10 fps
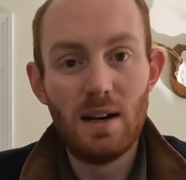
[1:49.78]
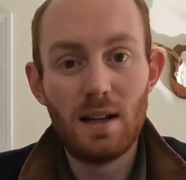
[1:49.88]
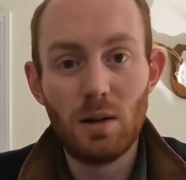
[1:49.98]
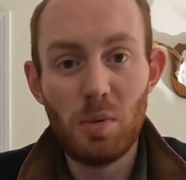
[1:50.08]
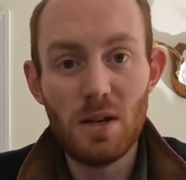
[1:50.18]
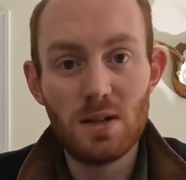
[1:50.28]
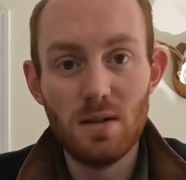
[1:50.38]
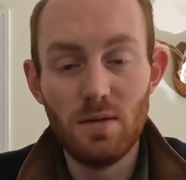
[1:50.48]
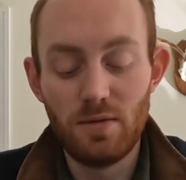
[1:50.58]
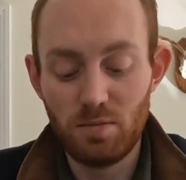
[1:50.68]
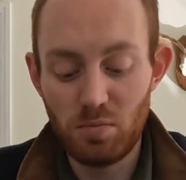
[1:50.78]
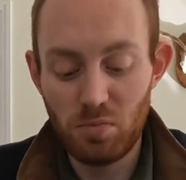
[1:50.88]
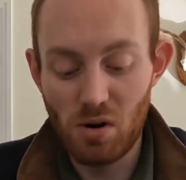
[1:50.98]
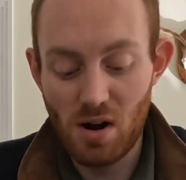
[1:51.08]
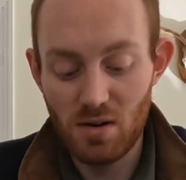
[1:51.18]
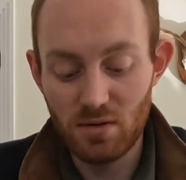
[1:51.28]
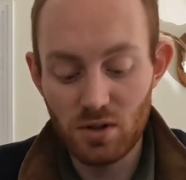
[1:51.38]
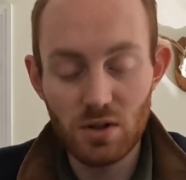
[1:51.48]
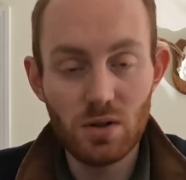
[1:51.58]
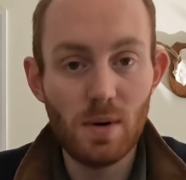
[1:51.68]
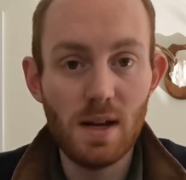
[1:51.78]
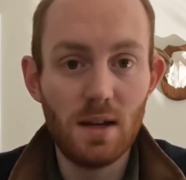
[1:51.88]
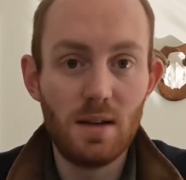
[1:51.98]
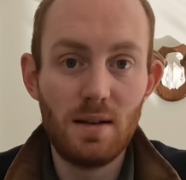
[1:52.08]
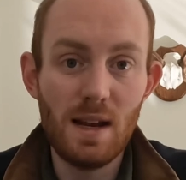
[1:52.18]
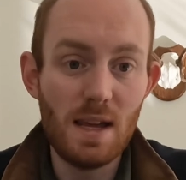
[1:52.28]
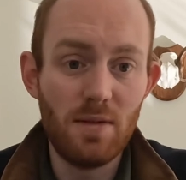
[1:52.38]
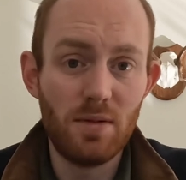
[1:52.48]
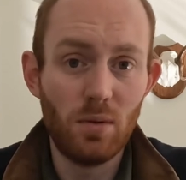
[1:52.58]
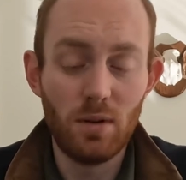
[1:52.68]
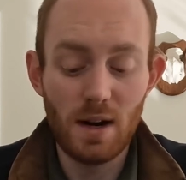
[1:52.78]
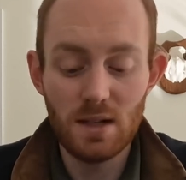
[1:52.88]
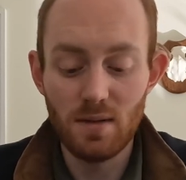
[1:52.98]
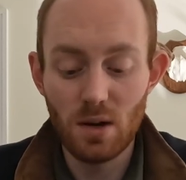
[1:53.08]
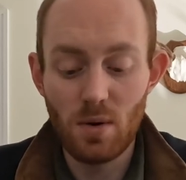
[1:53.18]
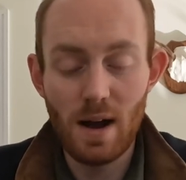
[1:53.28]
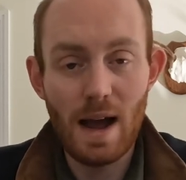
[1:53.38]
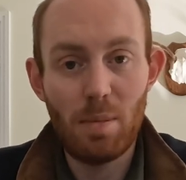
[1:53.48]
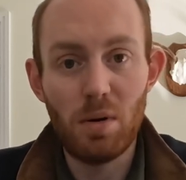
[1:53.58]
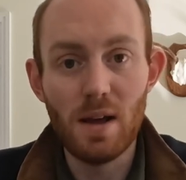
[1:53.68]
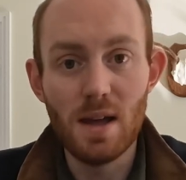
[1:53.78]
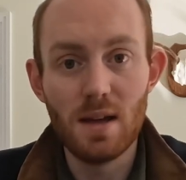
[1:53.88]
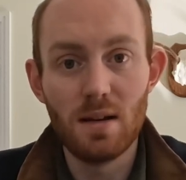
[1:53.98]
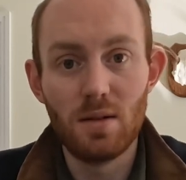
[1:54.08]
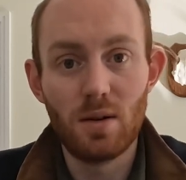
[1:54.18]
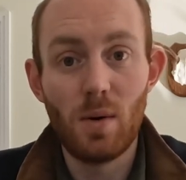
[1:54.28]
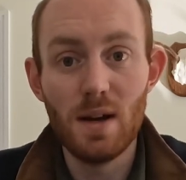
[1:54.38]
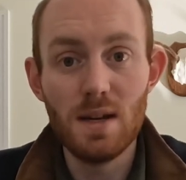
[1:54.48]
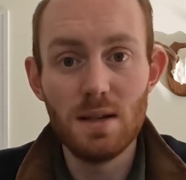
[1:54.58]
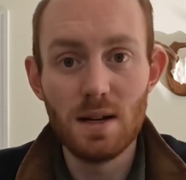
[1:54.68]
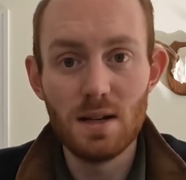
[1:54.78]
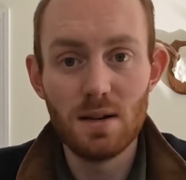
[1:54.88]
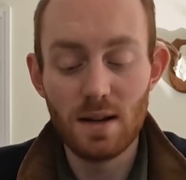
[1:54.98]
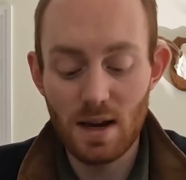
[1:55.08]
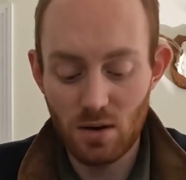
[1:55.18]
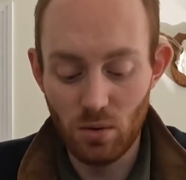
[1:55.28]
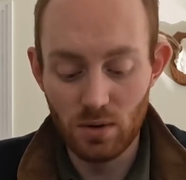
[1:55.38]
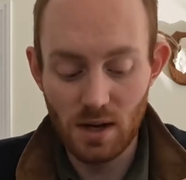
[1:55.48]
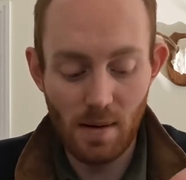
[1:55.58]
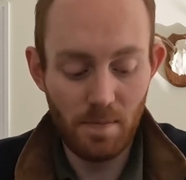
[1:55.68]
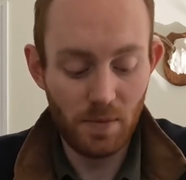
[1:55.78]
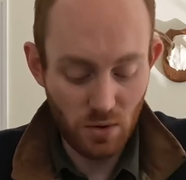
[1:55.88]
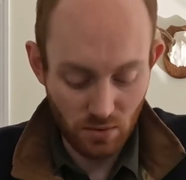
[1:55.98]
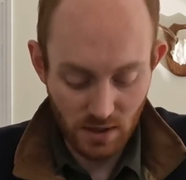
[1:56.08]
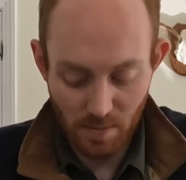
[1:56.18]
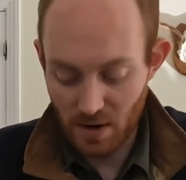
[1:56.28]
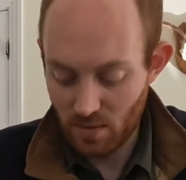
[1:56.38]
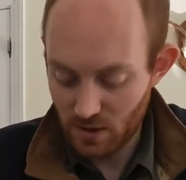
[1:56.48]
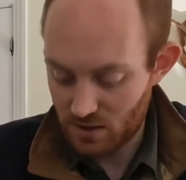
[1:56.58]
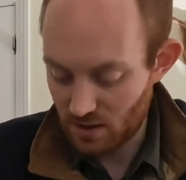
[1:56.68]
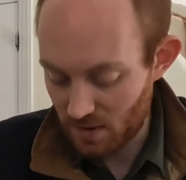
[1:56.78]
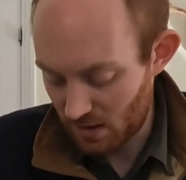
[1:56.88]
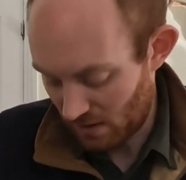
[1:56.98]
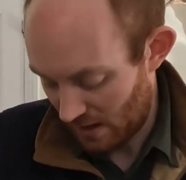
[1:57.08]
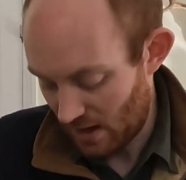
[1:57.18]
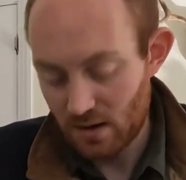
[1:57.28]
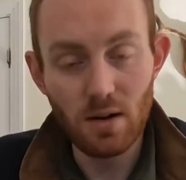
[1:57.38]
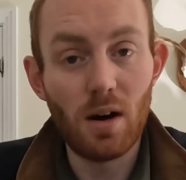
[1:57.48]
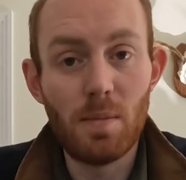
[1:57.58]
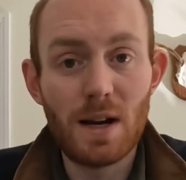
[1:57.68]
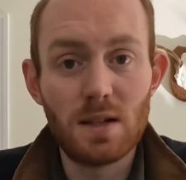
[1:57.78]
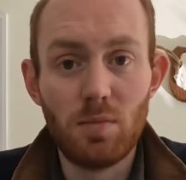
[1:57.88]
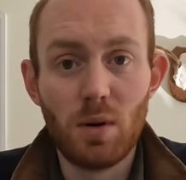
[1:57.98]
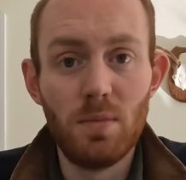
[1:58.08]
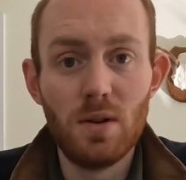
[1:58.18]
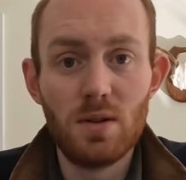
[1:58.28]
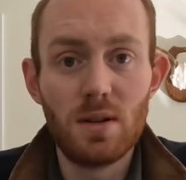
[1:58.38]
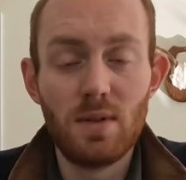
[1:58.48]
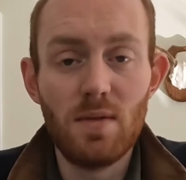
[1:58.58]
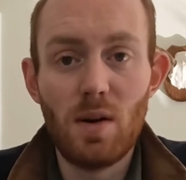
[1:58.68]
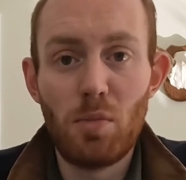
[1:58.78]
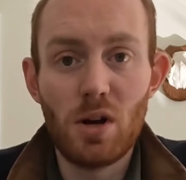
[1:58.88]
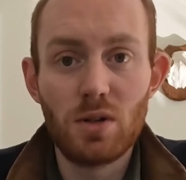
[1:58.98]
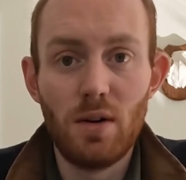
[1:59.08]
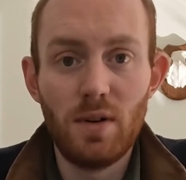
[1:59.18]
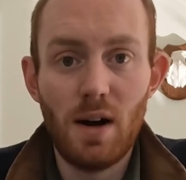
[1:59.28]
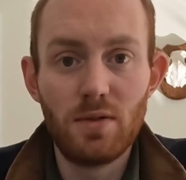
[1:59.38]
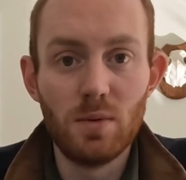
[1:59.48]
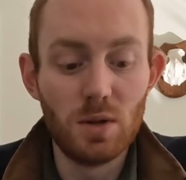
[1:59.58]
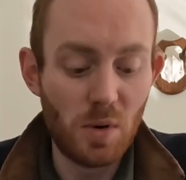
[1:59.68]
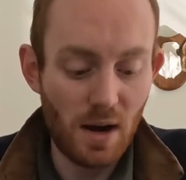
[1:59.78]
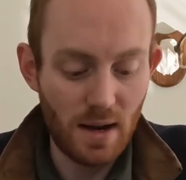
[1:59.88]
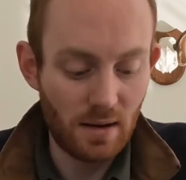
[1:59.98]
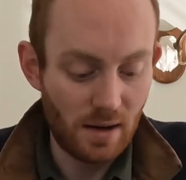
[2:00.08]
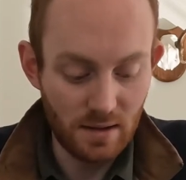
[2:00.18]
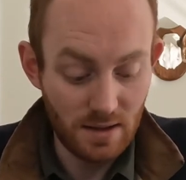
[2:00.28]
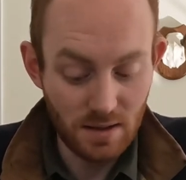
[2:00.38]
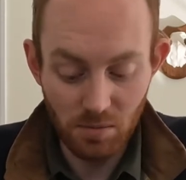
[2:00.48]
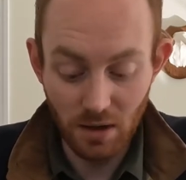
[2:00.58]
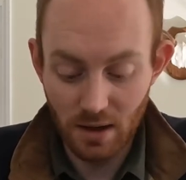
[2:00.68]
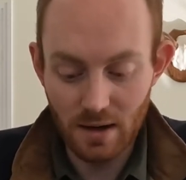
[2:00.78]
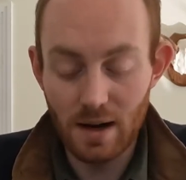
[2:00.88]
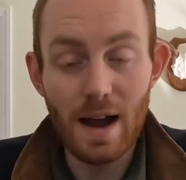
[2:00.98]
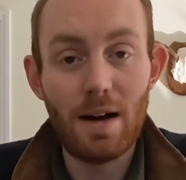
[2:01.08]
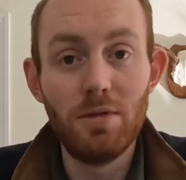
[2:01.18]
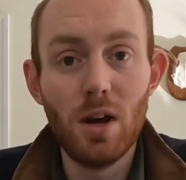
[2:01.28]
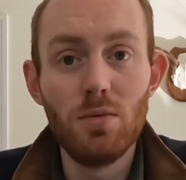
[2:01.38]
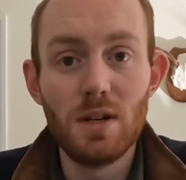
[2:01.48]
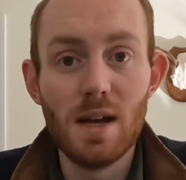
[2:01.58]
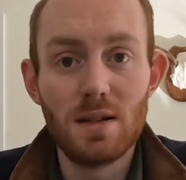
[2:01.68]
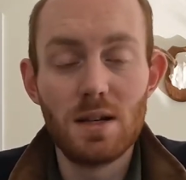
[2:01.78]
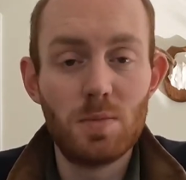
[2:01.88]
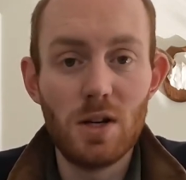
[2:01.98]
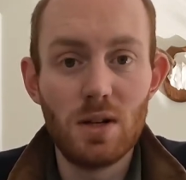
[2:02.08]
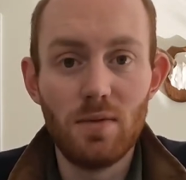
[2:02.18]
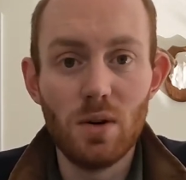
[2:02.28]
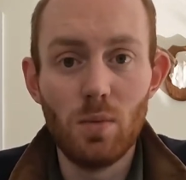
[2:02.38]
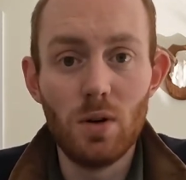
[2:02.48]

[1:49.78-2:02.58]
little bits of branch, twig, leaf and all the rest of it quite happily and quite easily sort of get caught up in it, which, I mean, not a massive problem. You just sort of give it a brush off afterwards, but it's something I have noticed, especially if you're